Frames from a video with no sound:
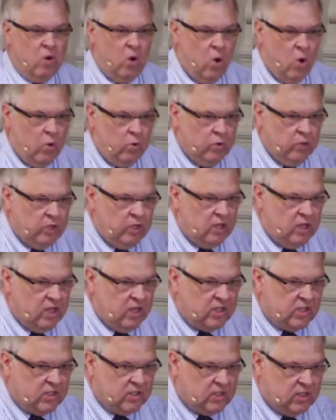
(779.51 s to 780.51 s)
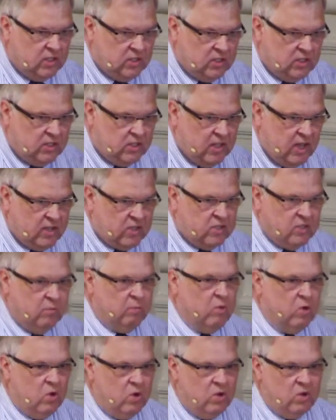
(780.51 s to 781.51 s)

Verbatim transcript: only accessible